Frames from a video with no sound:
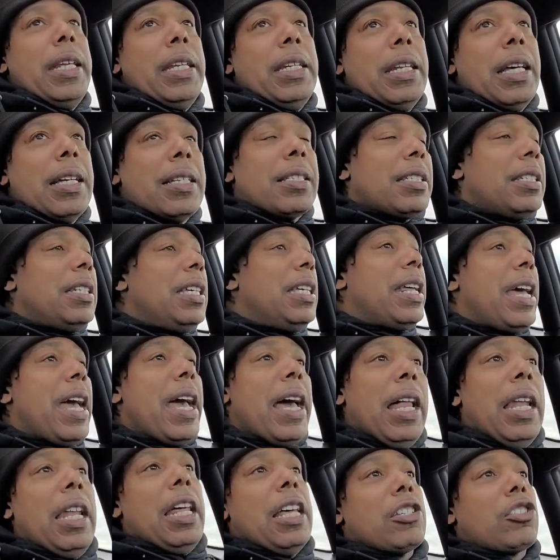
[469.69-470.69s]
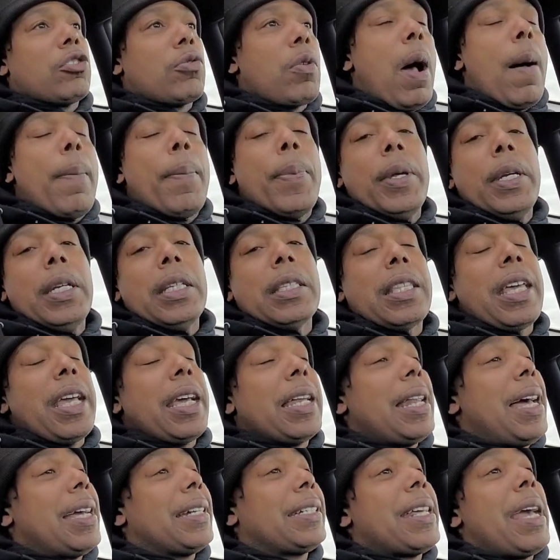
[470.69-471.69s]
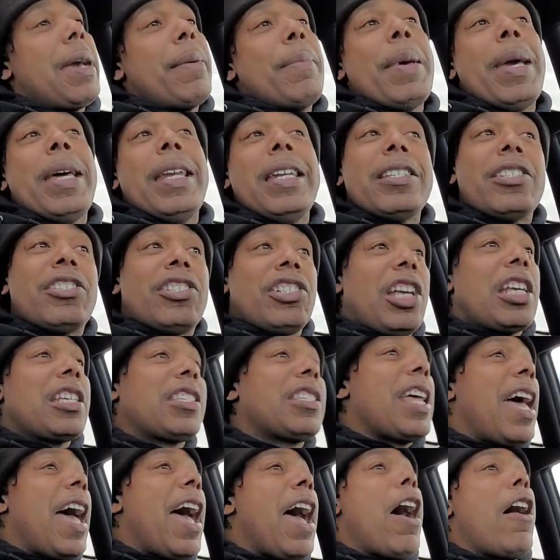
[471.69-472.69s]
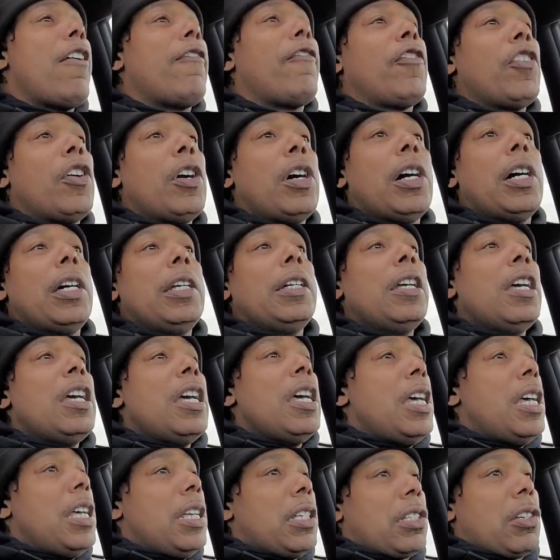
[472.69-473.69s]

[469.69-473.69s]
It doesn't need an L S swap or anything like that, man. It's just to have fun.